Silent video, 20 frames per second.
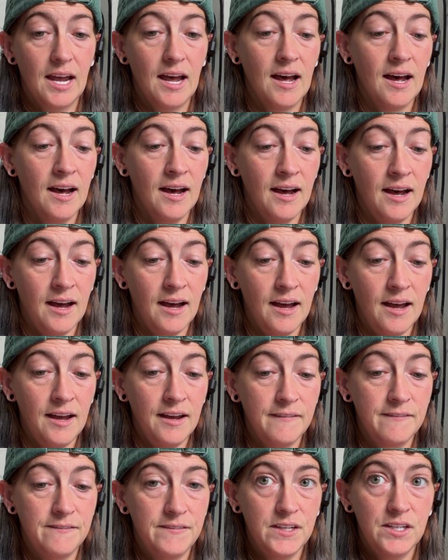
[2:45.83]

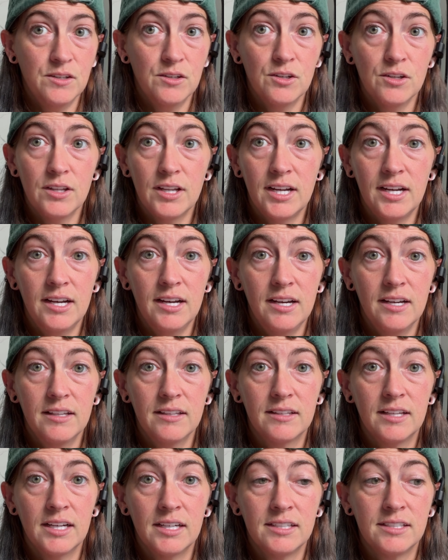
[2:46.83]
I feel
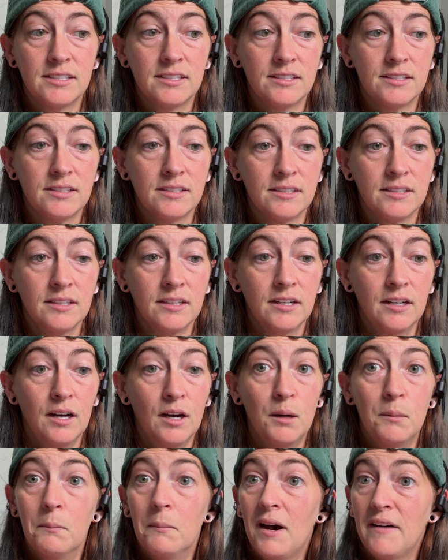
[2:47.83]
like that's
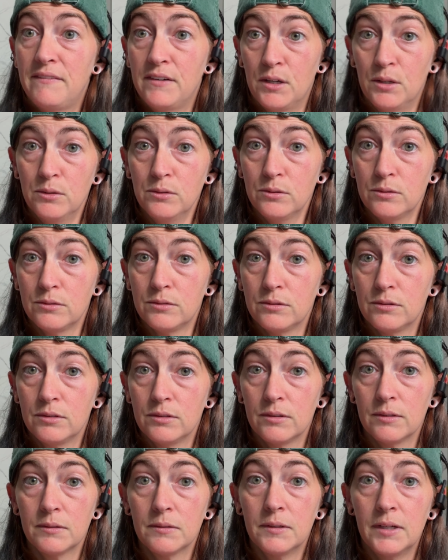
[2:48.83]
my fault.
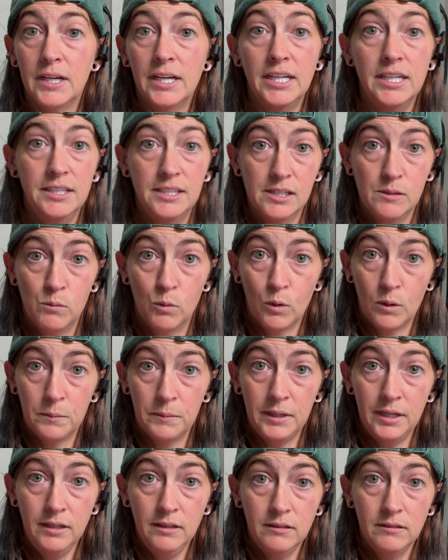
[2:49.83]
He did warn
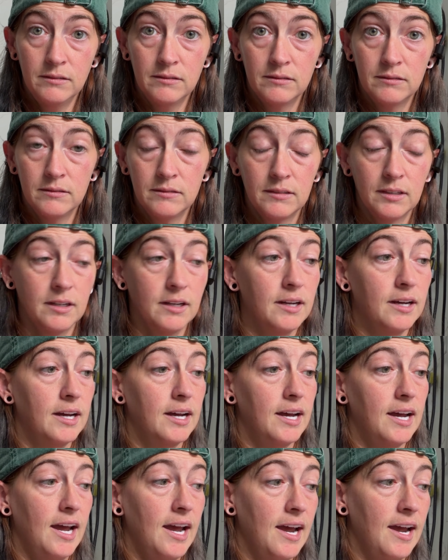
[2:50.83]
me,
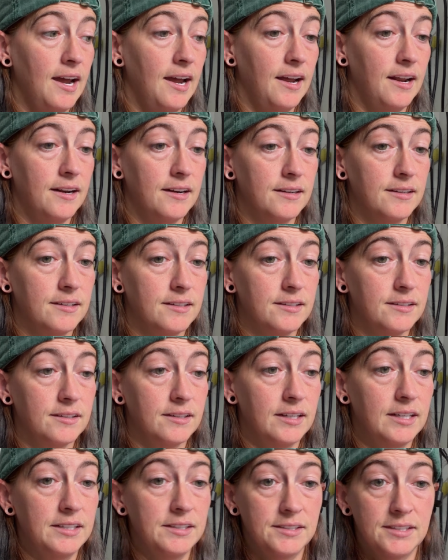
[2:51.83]
and
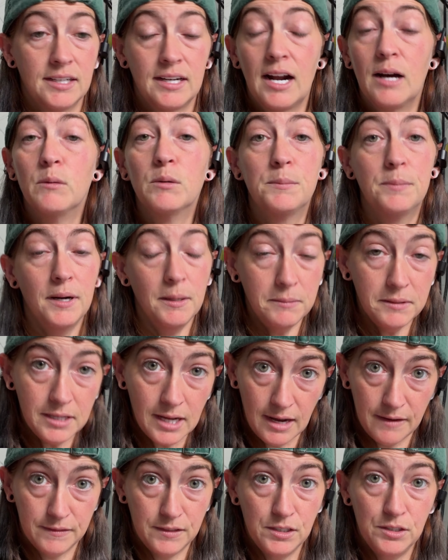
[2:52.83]
he said I would probably
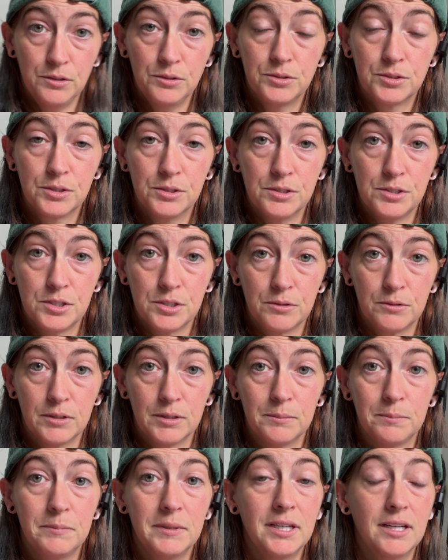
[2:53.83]
have to use cushion
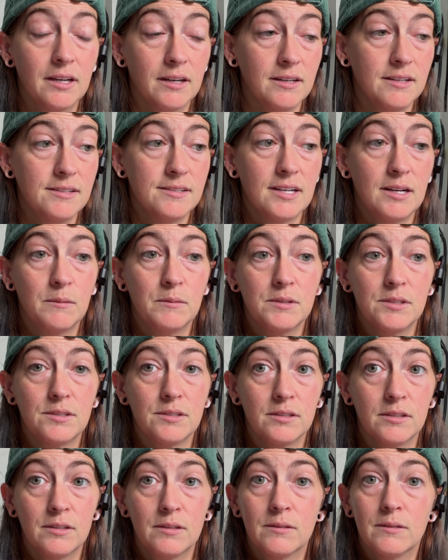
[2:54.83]
grip because I was
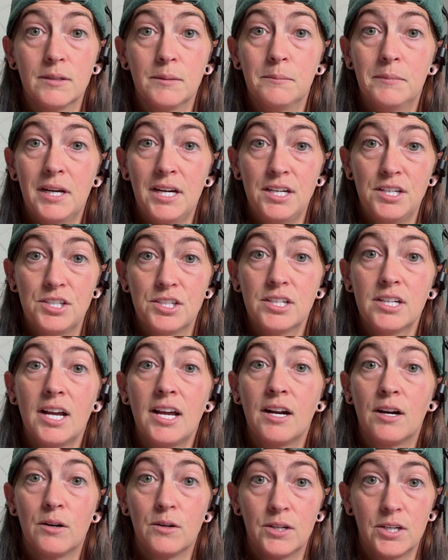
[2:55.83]
a little impatient
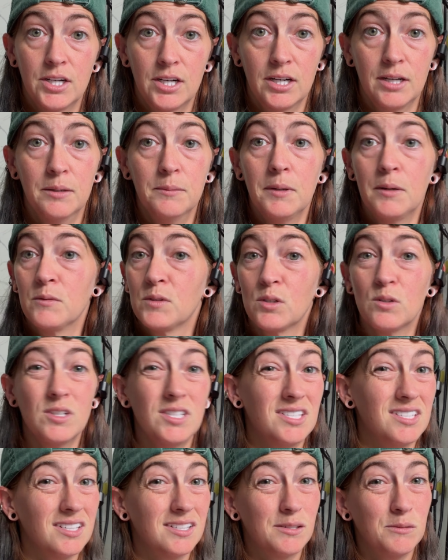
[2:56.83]
and hurrying up. I was only
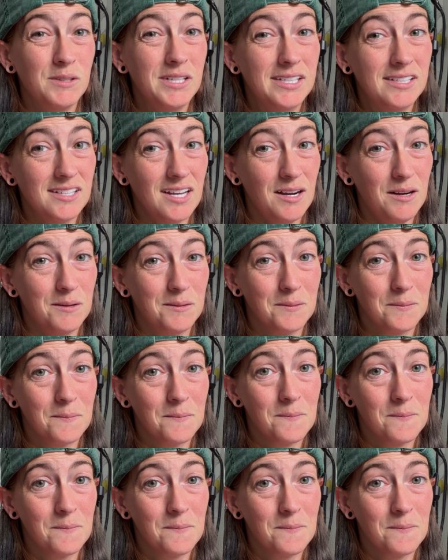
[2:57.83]
6 weeks out.